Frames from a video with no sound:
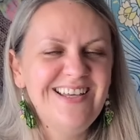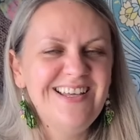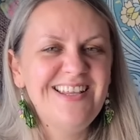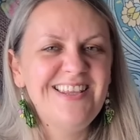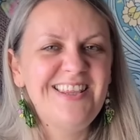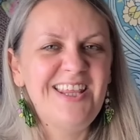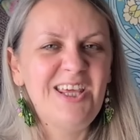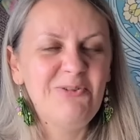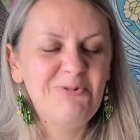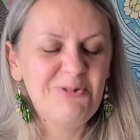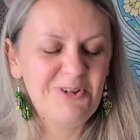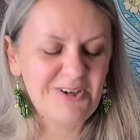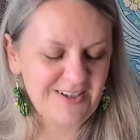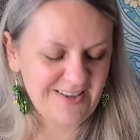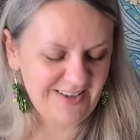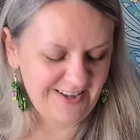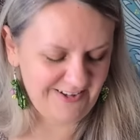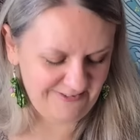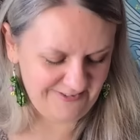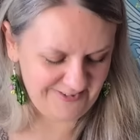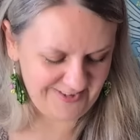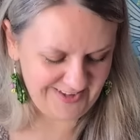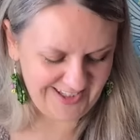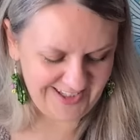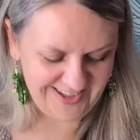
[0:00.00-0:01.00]
They were
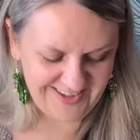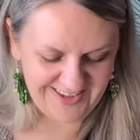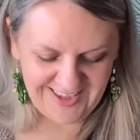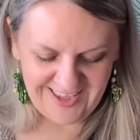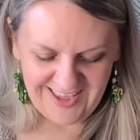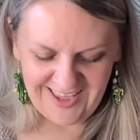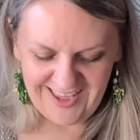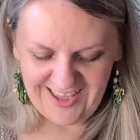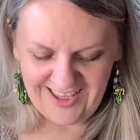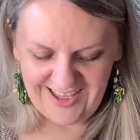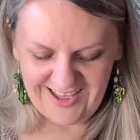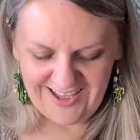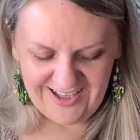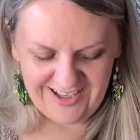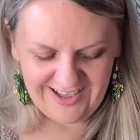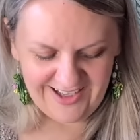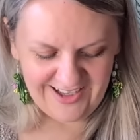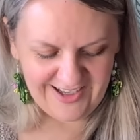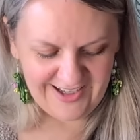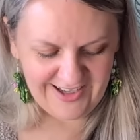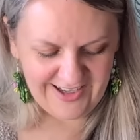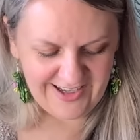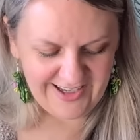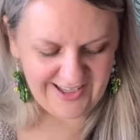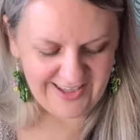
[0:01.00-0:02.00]
lovely.
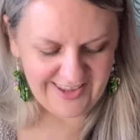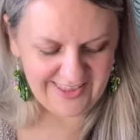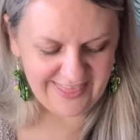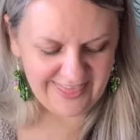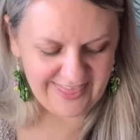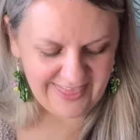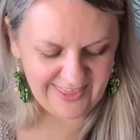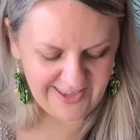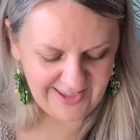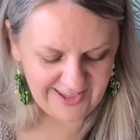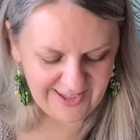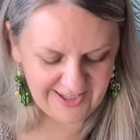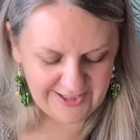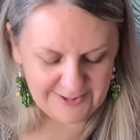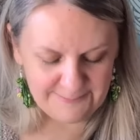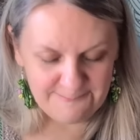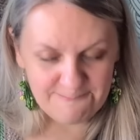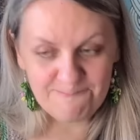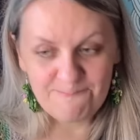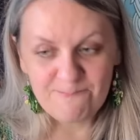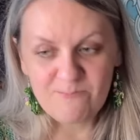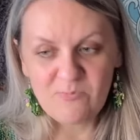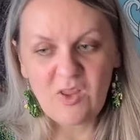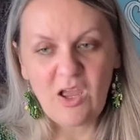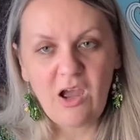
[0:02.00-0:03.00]
And then
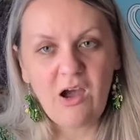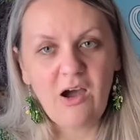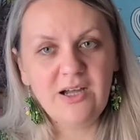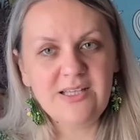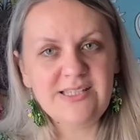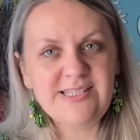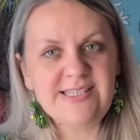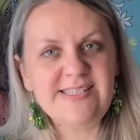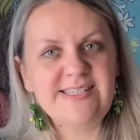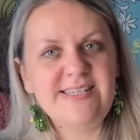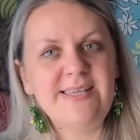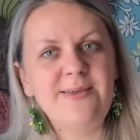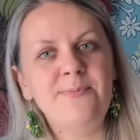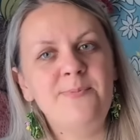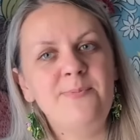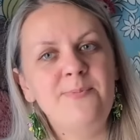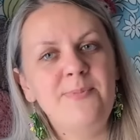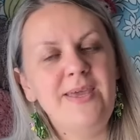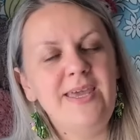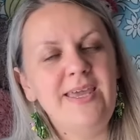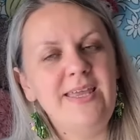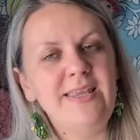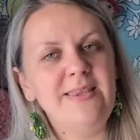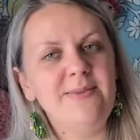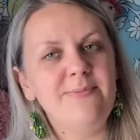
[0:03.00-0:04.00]
Anse
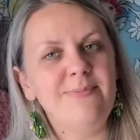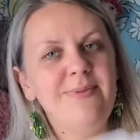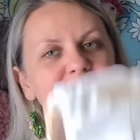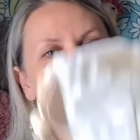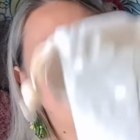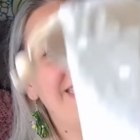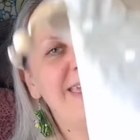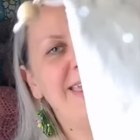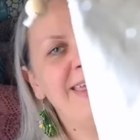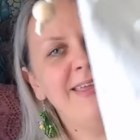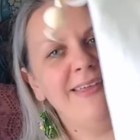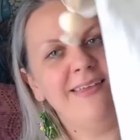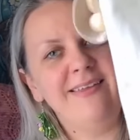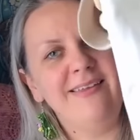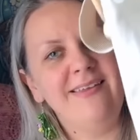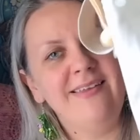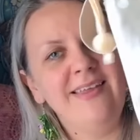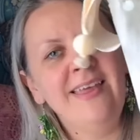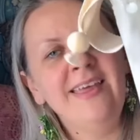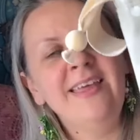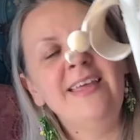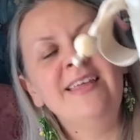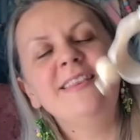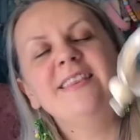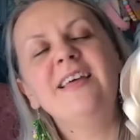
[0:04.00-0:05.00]
made me,
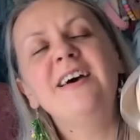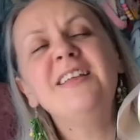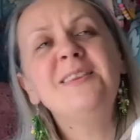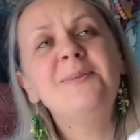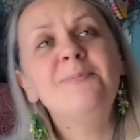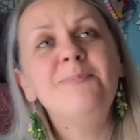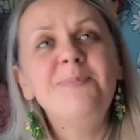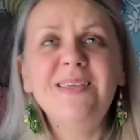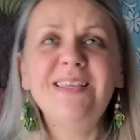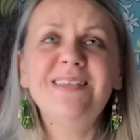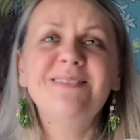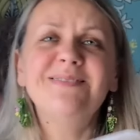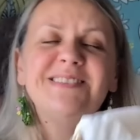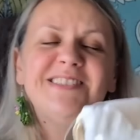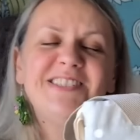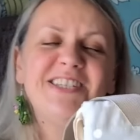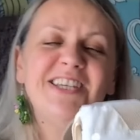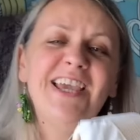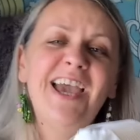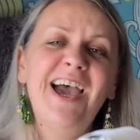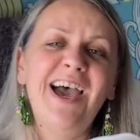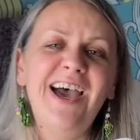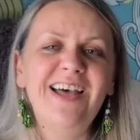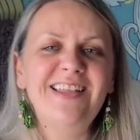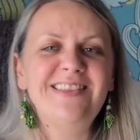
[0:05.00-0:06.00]
not me, she
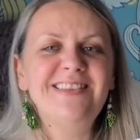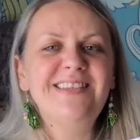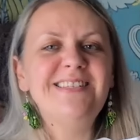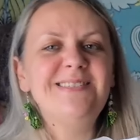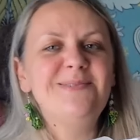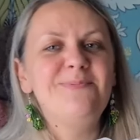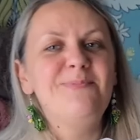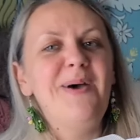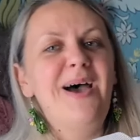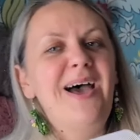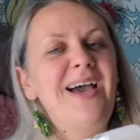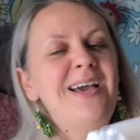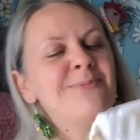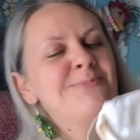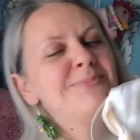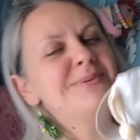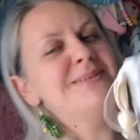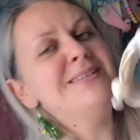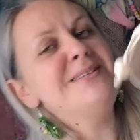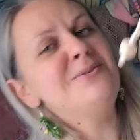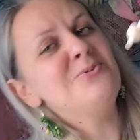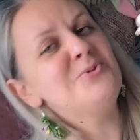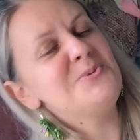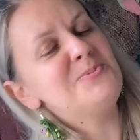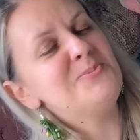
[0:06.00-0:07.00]
had this bag, but
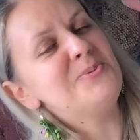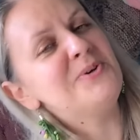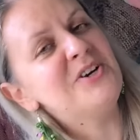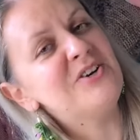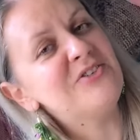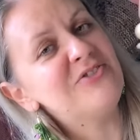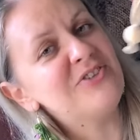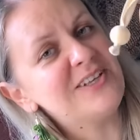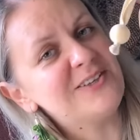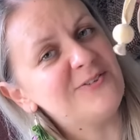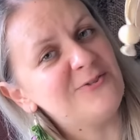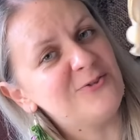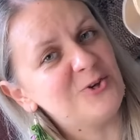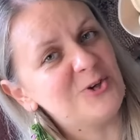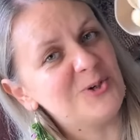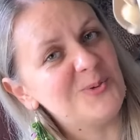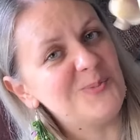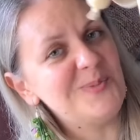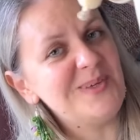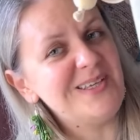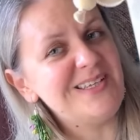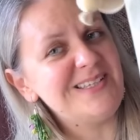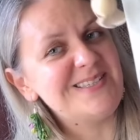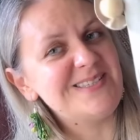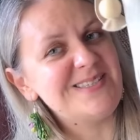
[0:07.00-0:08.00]
it was perfect for
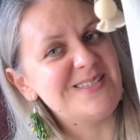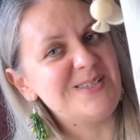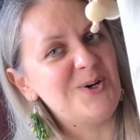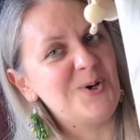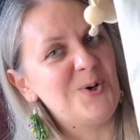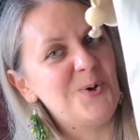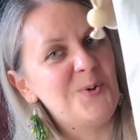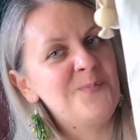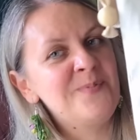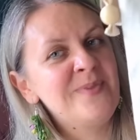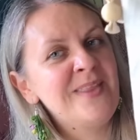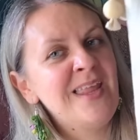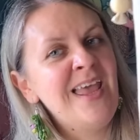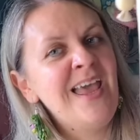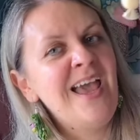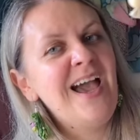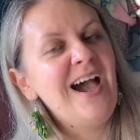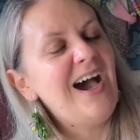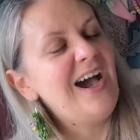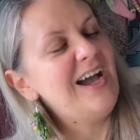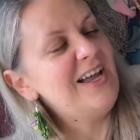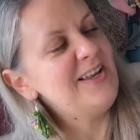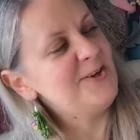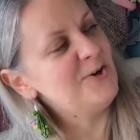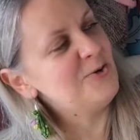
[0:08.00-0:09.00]
me. So
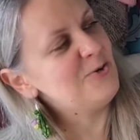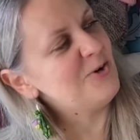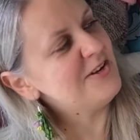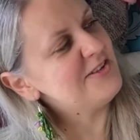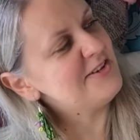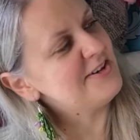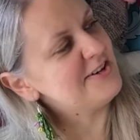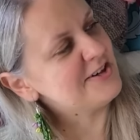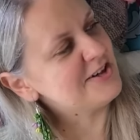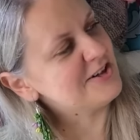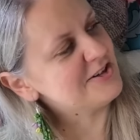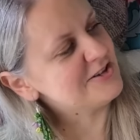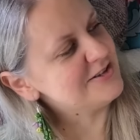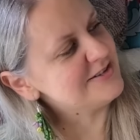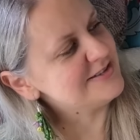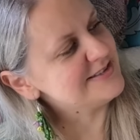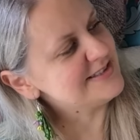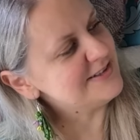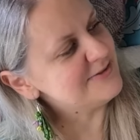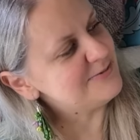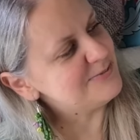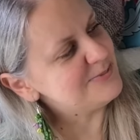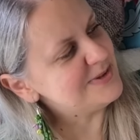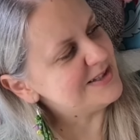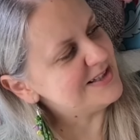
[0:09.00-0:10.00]
I know other girls
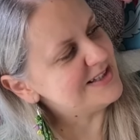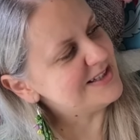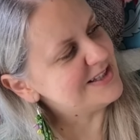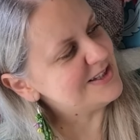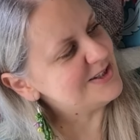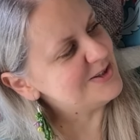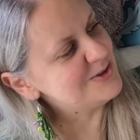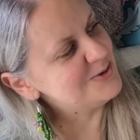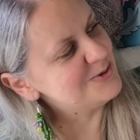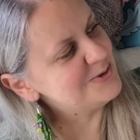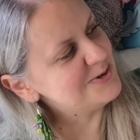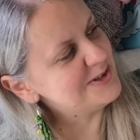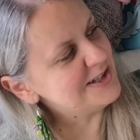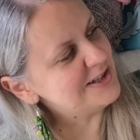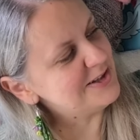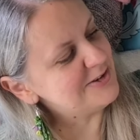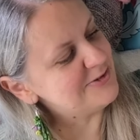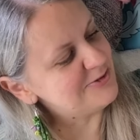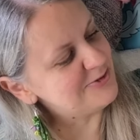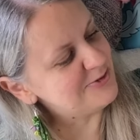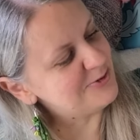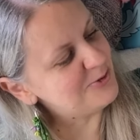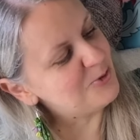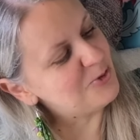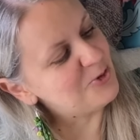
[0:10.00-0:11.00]
have been queuing
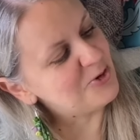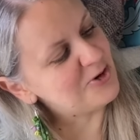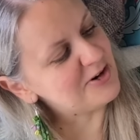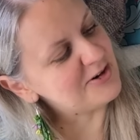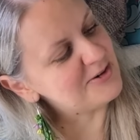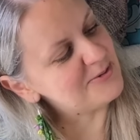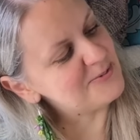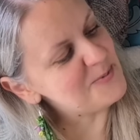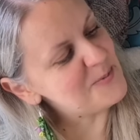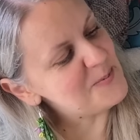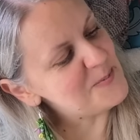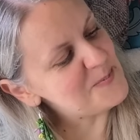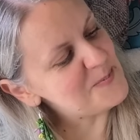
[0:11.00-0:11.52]
for